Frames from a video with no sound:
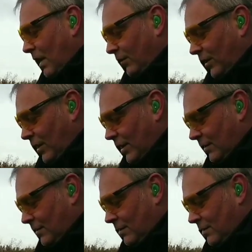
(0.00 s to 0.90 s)
magazine
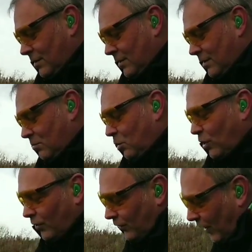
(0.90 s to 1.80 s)
in, I
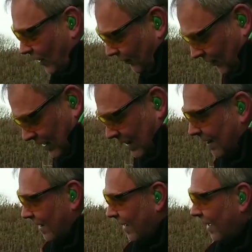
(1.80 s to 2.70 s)
put it on safe,
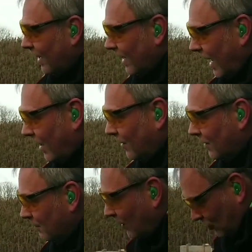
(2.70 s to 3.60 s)
and again,
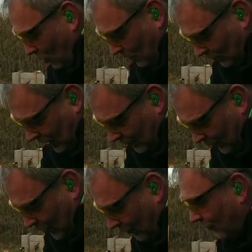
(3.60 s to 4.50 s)
my job is
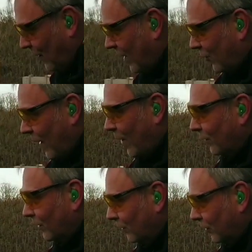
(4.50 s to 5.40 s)
safety off, rack
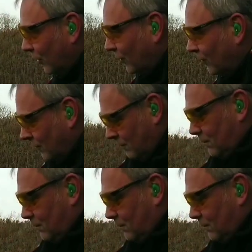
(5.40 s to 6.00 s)
around and shoot.